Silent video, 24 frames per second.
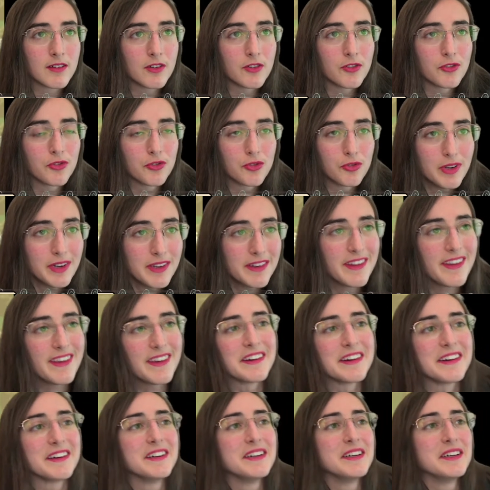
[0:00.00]

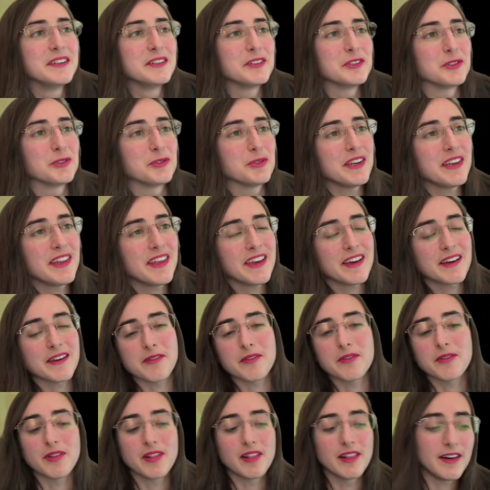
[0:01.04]
Rhynia. Rhynia,
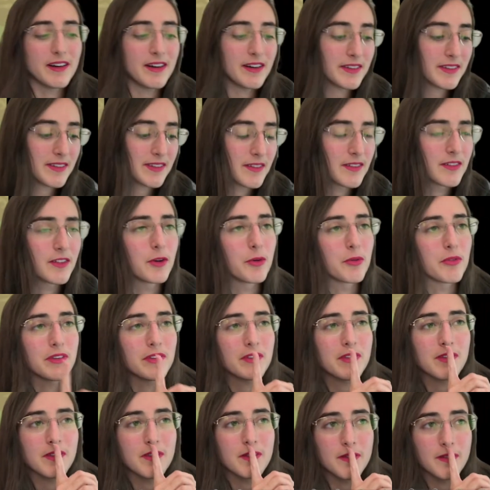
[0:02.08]
the last. No,
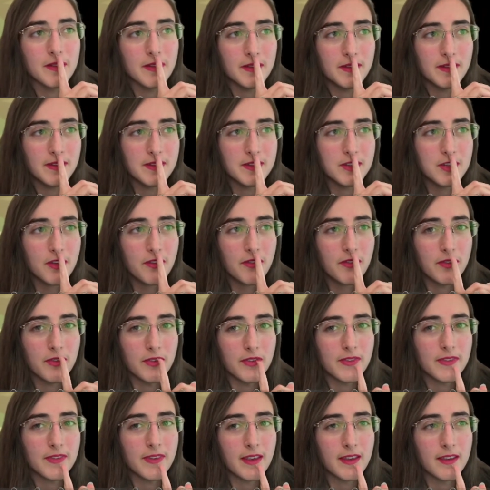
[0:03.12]
this is just the
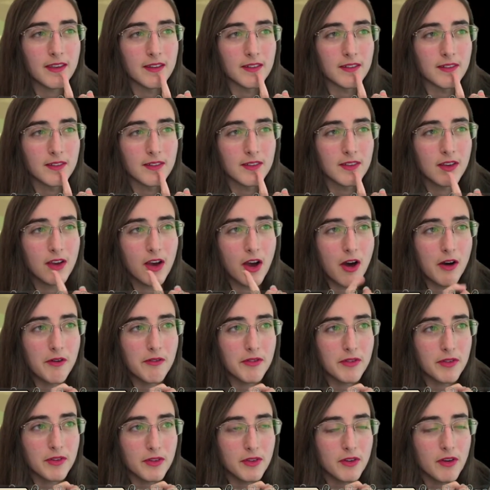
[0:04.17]
second of
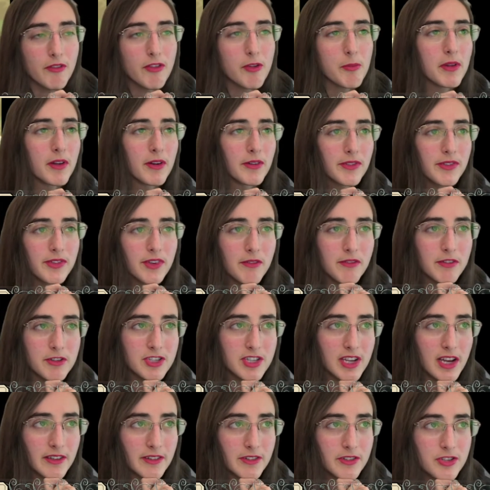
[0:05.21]
the plants of the
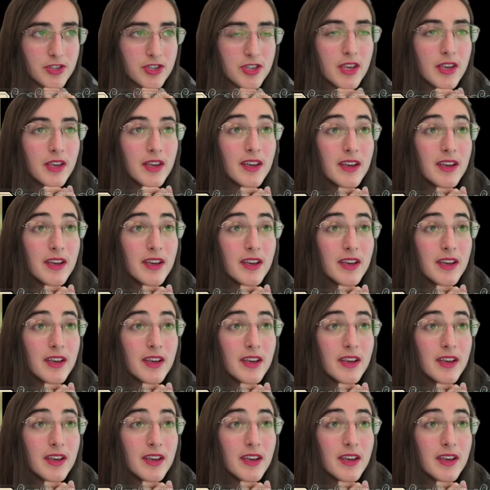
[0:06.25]
challenge.